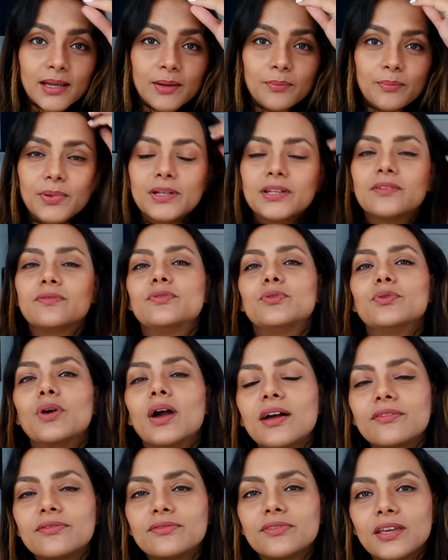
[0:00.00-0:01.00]
But if you
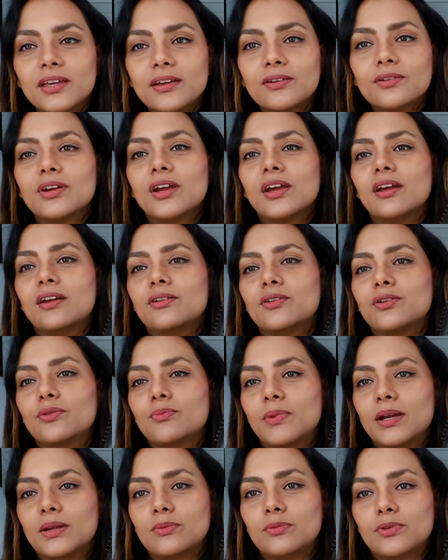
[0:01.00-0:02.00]
have thicker hair, you
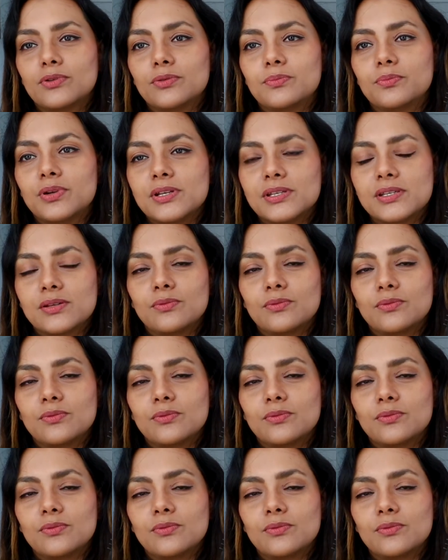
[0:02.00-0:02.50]
might want to press it